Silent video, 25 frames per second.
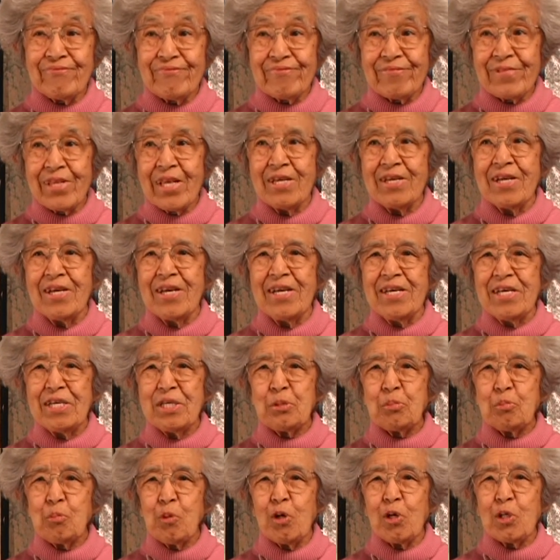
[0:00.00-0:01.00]
his boss
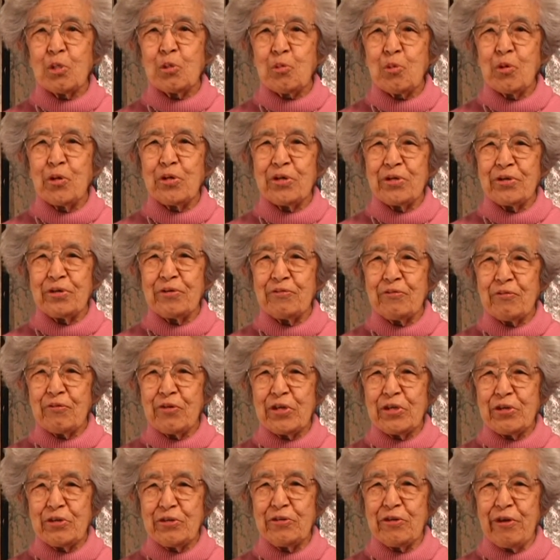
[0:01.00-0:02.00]
wanted fresh
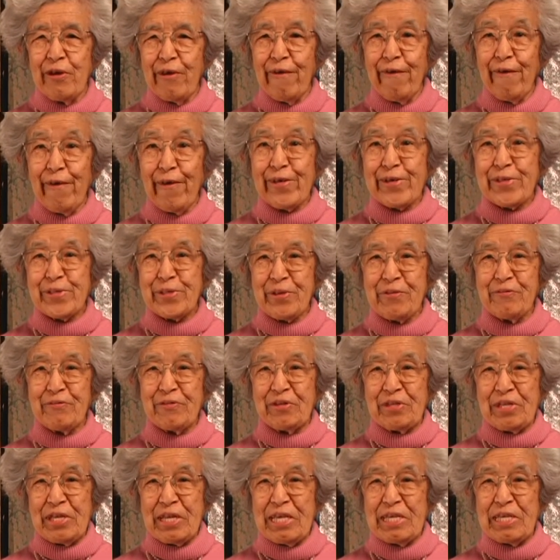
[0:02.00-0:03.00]
eggs every day,
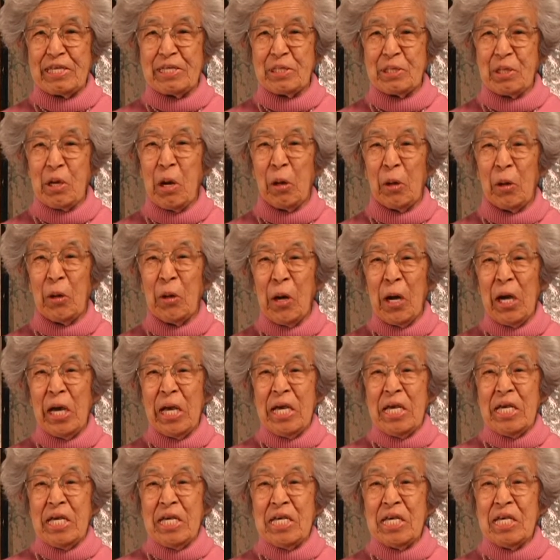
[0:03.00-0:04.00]
so
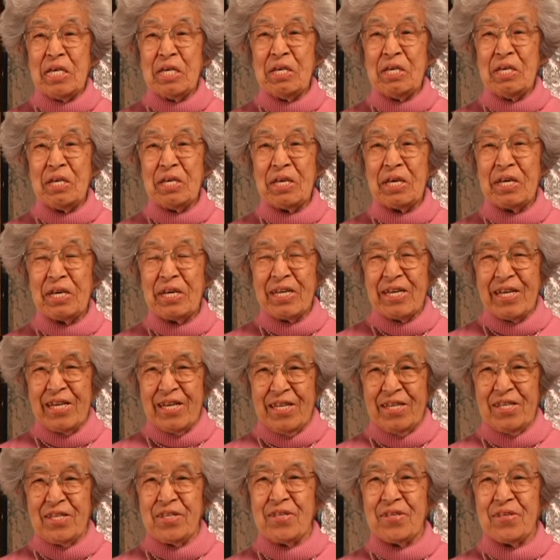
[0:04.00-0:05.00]
he
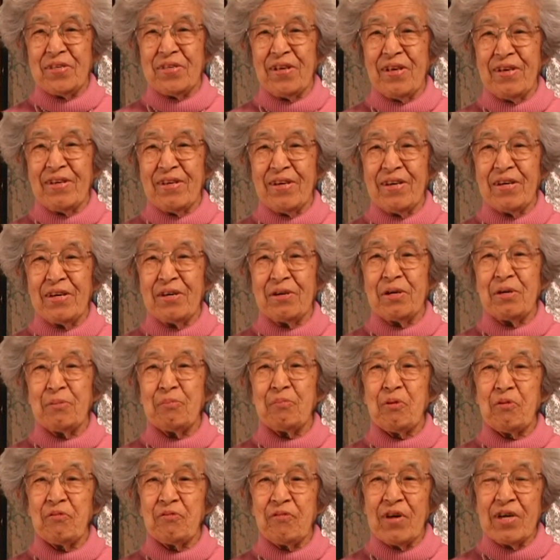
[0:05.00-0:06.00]

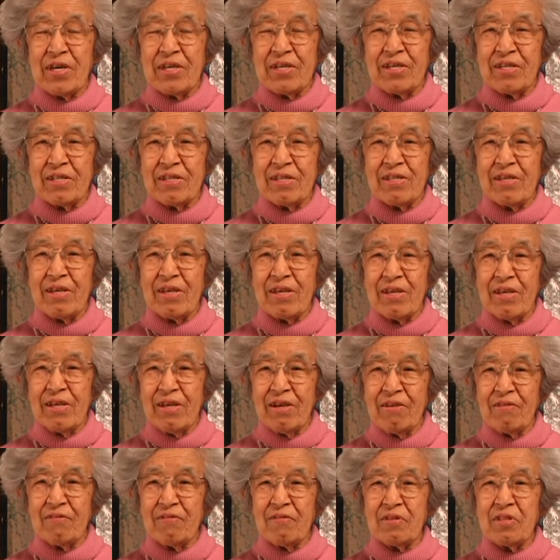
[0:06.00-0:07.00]
provided
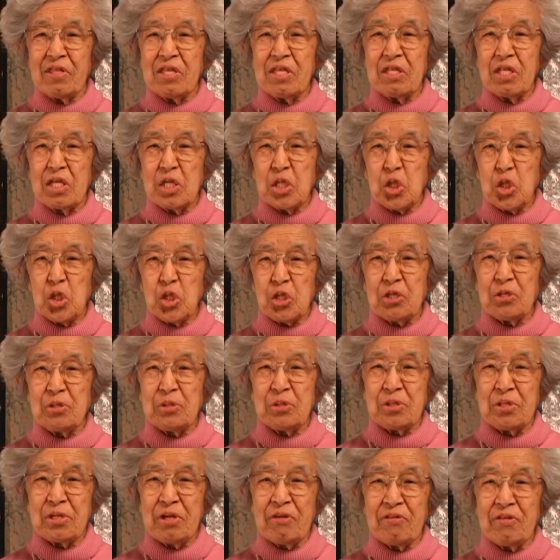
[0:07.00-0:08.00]
everything, the chickens and
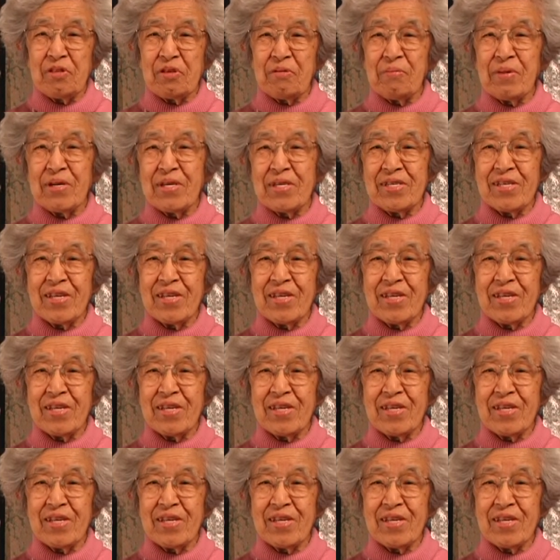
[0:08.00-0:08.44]
everything. My dad